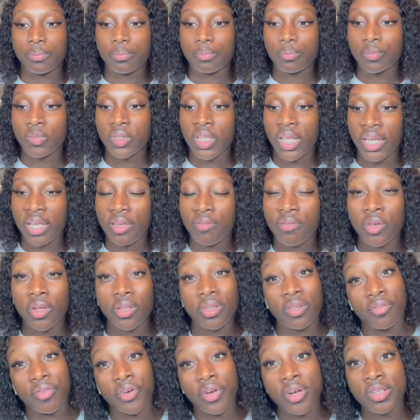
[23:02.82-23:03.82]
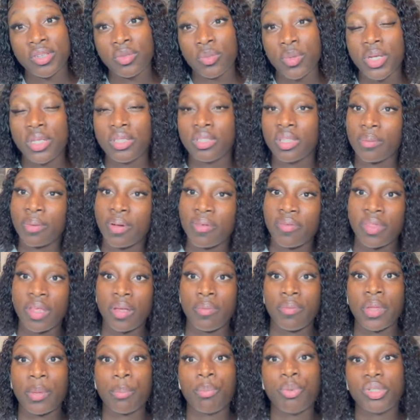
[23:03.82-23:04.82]
they give you in the first week. Some of
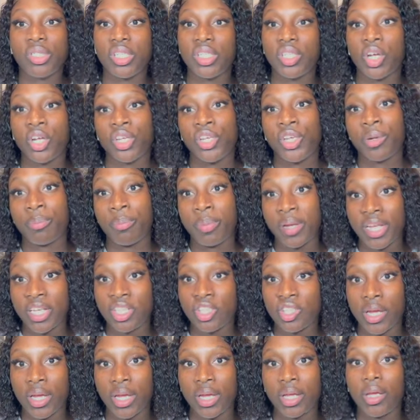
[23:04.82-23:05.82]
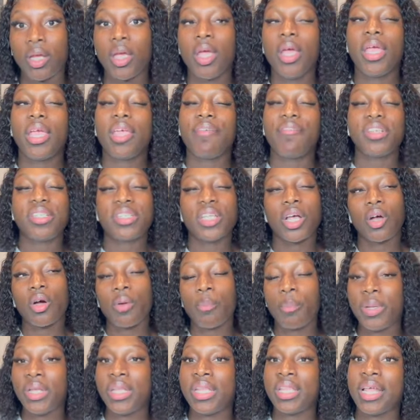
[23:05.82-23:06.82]
them, they put it on your paycheck. If it's a
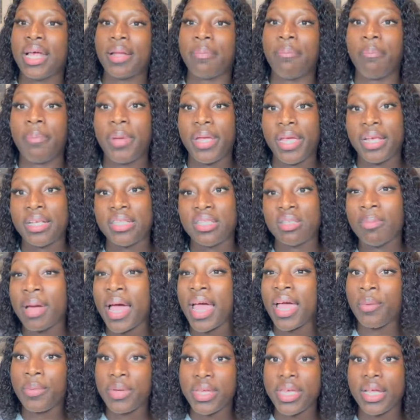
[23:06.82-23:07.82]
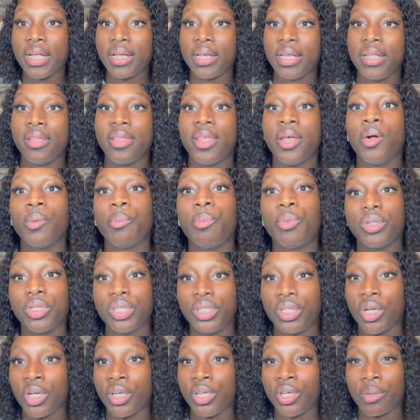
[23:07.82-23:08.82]
company that pays bi-weekly, they'll put
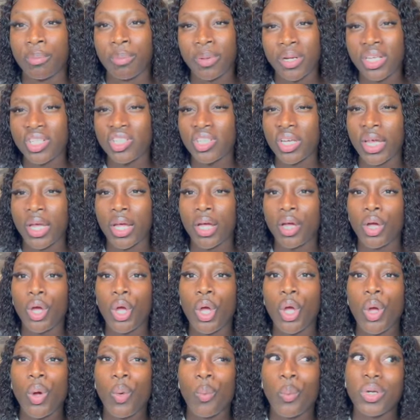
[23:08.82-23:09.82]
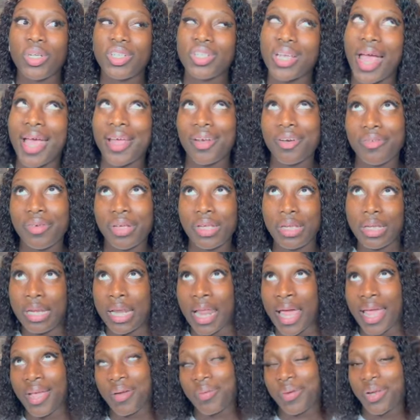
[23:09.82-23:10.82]
it on your paycheck, which I don't really
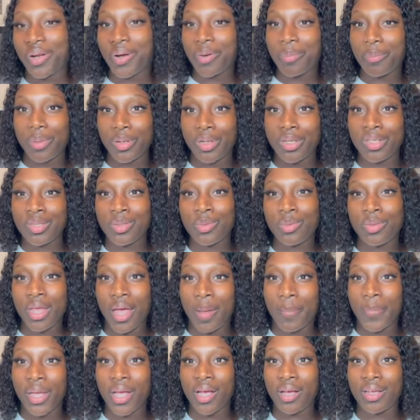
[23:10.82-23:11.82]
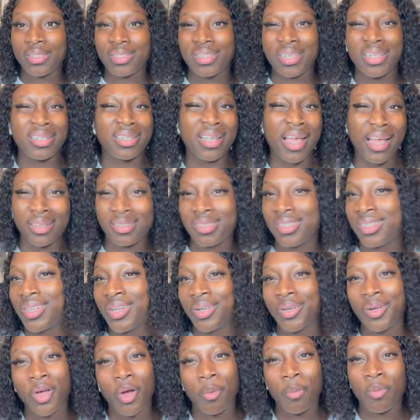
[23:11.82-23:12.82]
like when companies do that, because then tax is
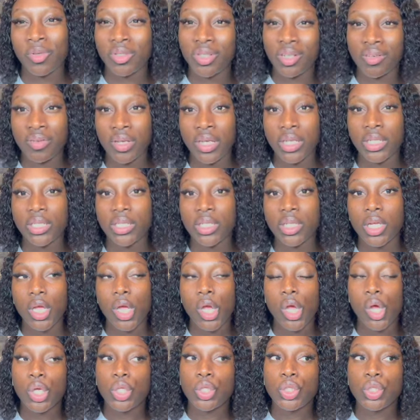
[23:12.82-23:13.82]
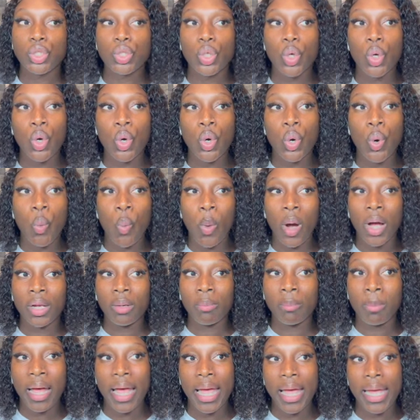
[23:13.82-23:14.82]
going to come out of it. So what
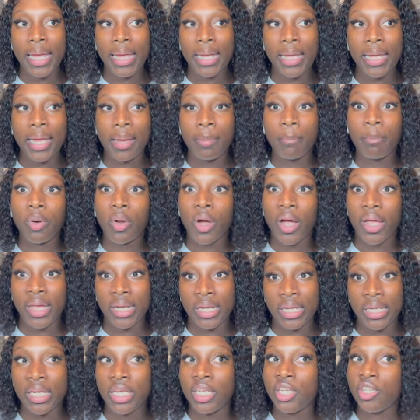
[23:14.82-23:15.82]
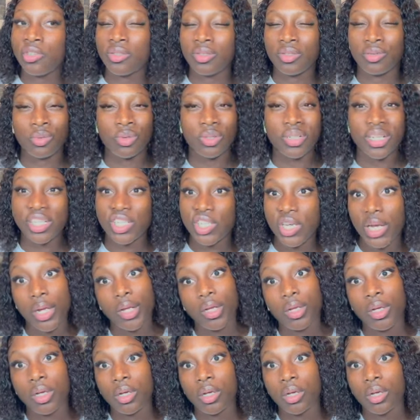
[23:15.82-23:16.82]
my employer did, he just wrote a
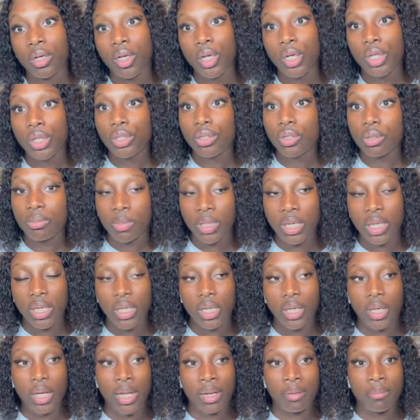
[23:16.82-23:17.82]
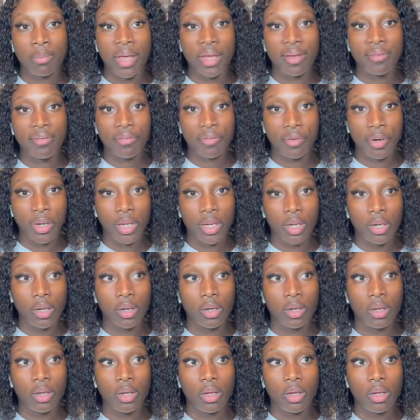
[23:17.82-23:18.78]
check to me and my friend,